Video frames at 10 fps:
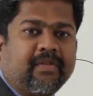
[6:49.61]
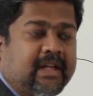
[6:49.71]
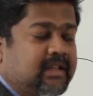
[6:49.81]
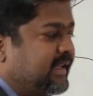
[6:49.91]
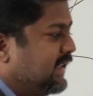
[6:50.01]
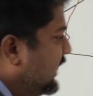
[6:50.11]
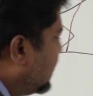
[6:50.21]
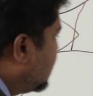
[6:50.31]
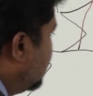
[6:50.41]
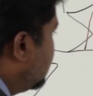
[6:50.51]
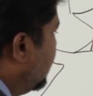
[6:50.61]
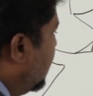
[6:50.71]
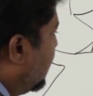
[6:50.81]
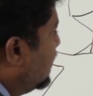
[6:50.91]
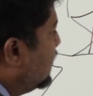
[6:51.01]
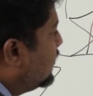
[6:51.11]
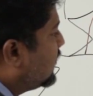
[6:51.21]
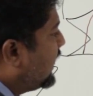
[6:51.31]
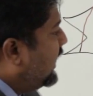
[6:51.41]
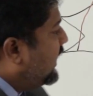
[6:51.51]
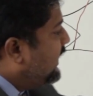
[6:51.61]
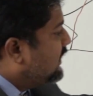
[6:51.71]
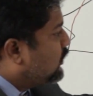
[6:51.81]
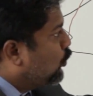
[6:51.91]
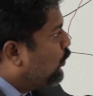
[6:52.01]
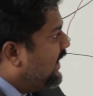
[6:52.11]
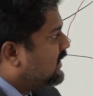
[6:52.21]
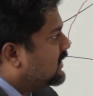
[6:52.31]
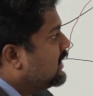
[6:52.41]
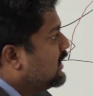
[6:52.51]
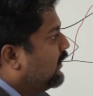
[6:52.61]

then this distance here, say east to west,